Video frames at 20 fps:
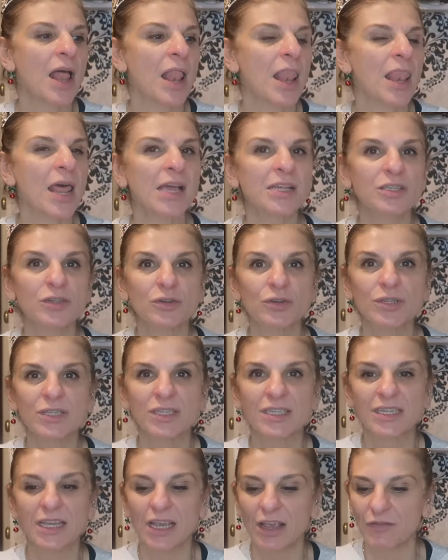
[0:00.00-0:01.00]
let's go and
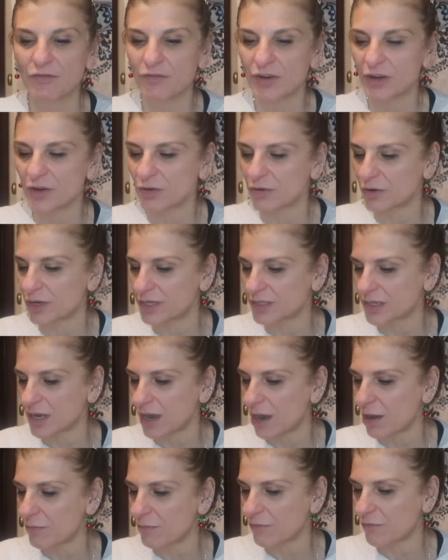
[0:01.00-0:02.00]
see if Rico is
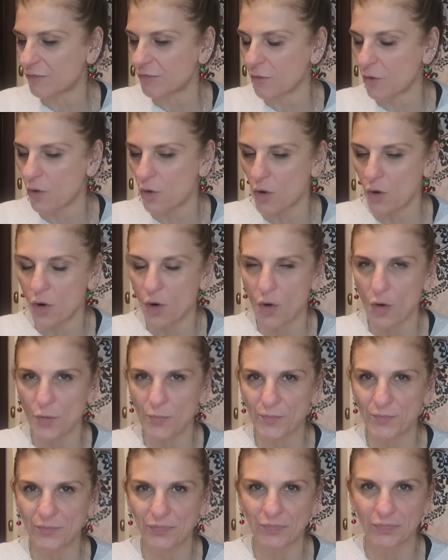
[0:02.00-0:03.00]
up for
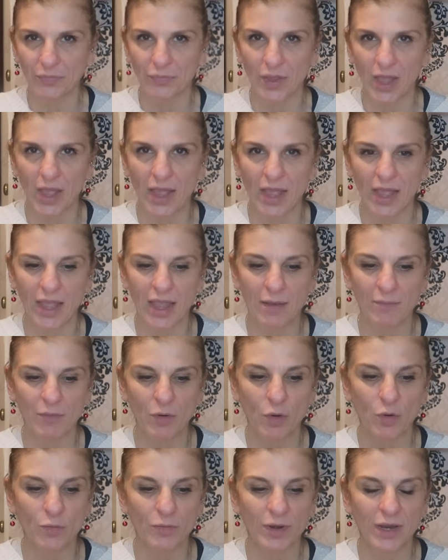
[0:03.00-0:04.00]

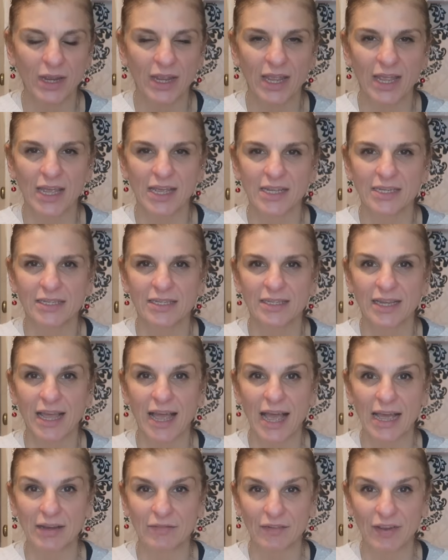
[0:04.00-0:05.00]
opening his
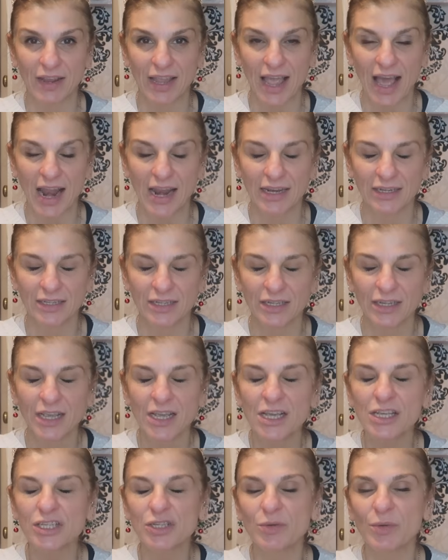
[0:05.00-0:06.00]
advent calendar
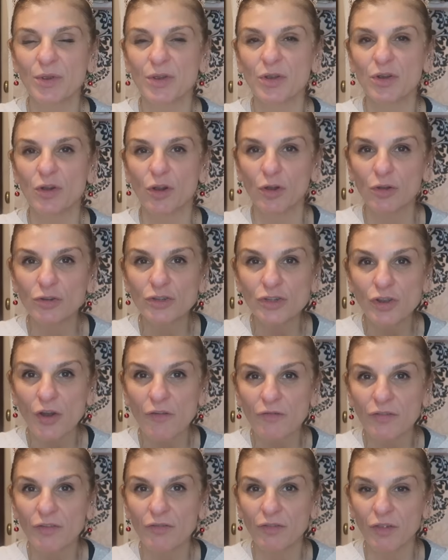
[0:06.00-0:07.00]
so we can close
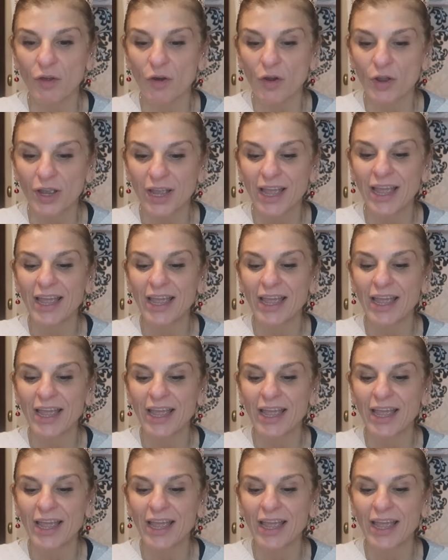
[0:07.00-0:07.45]
off the vlog,